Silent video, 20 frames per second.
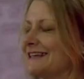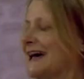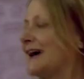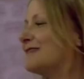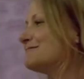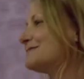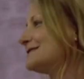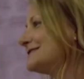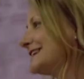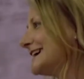
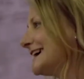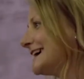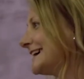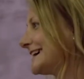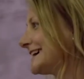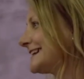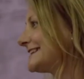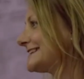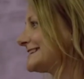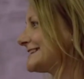
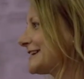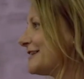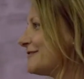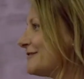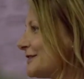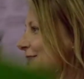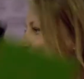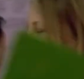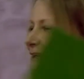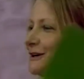M6. Come
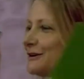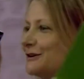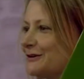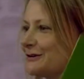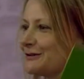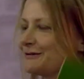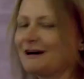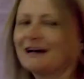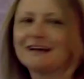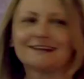on, think
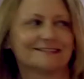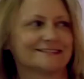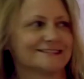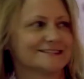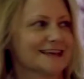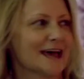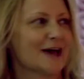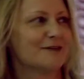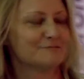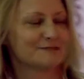
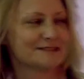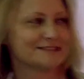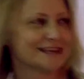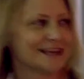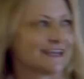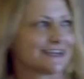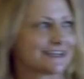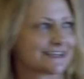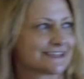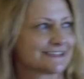northwest.
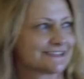M6.